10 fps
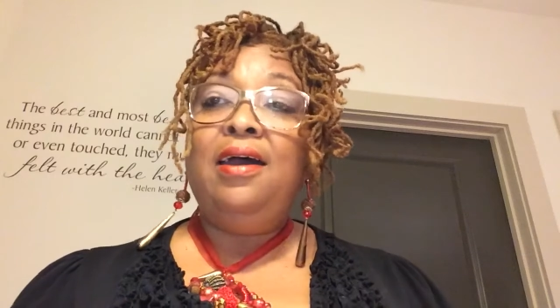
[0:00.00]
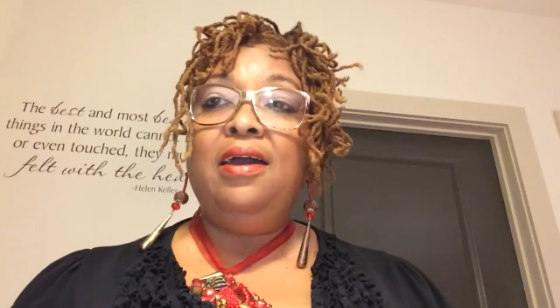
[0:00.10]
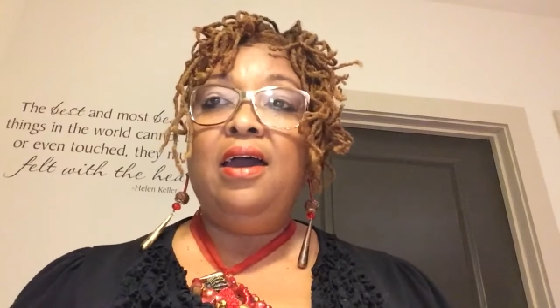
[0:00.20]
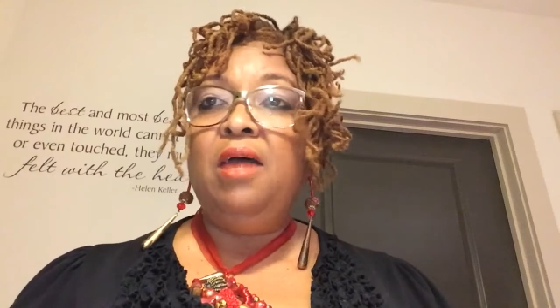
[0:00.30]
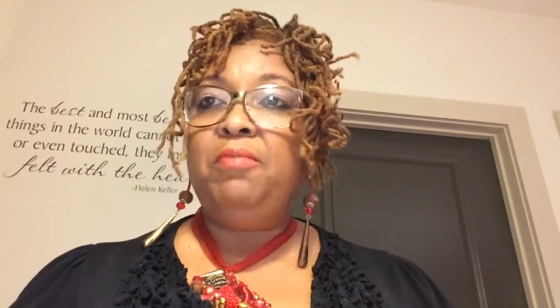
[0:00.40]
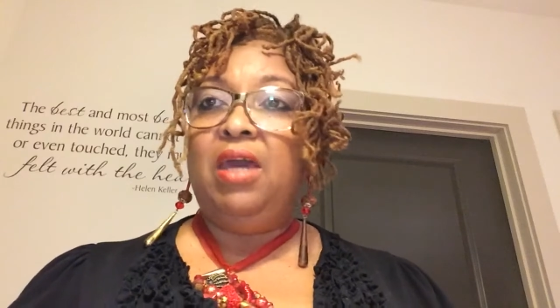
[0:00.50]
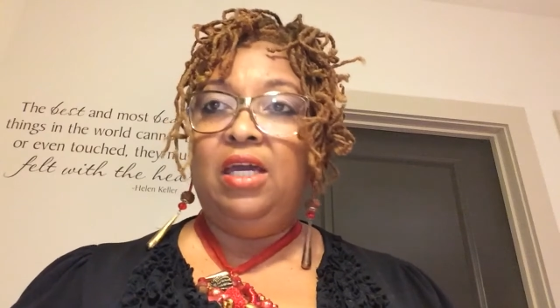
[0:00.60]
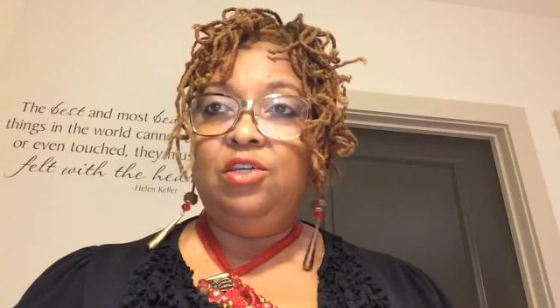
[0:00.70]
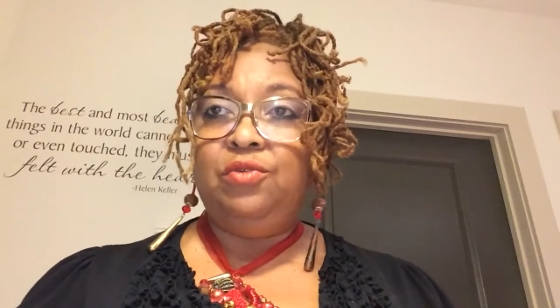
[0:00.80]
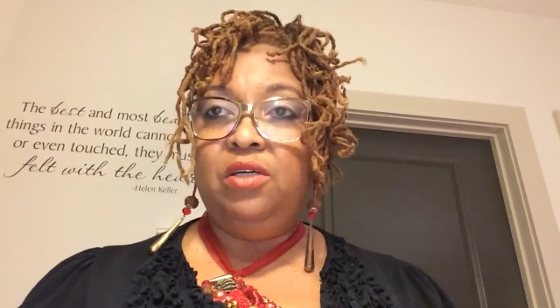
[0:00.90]
Hi, I'm
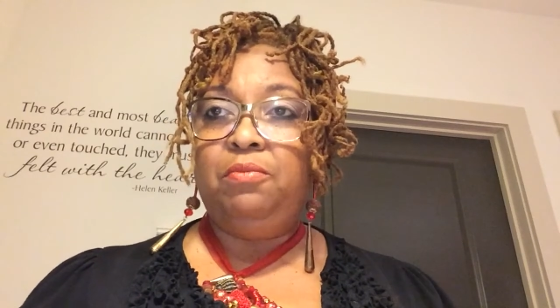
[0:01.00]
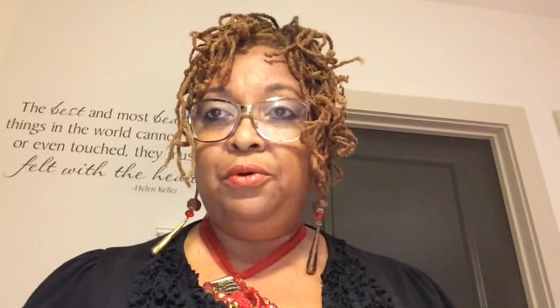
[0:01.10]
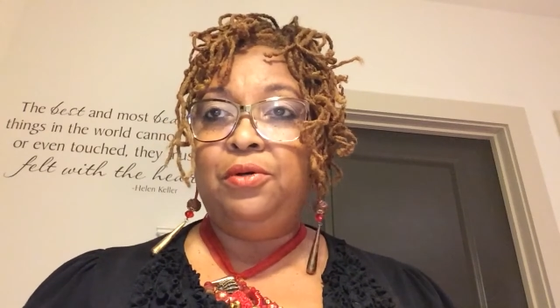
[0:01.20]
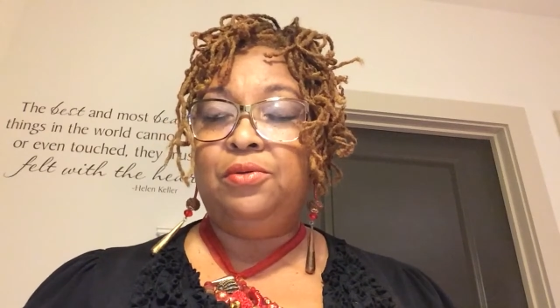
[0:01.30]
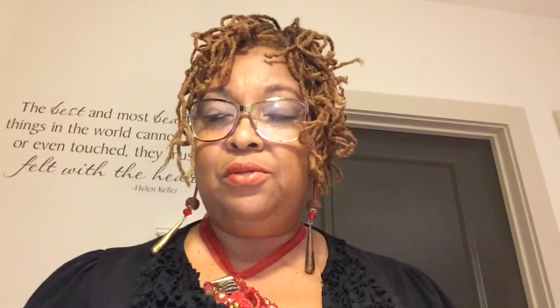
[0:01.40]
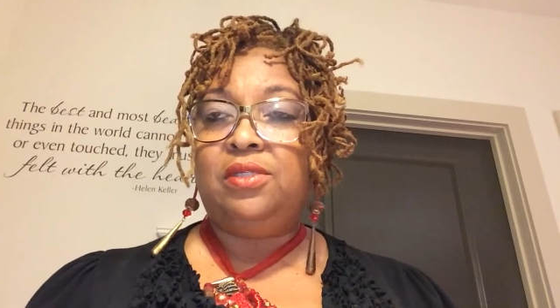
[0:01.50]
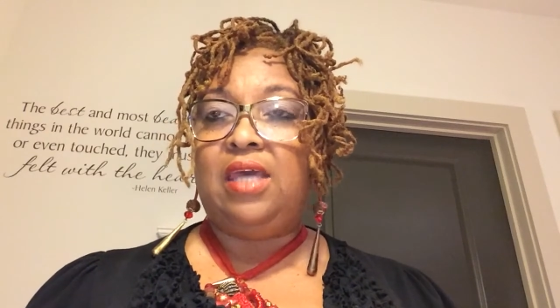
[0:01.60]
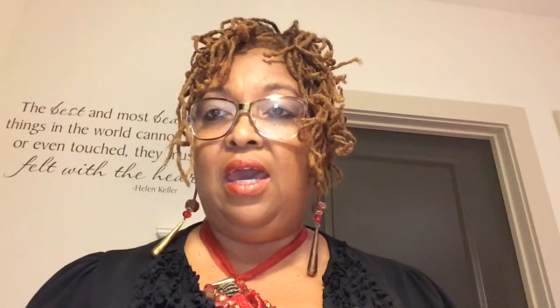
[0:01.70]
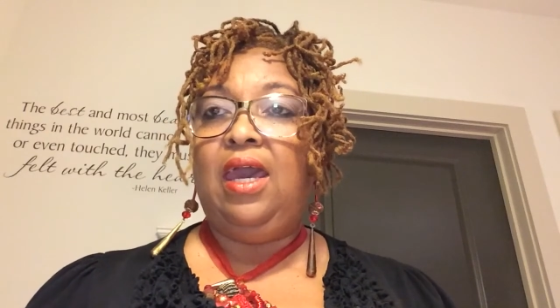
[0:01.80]
Adrienne Bruce,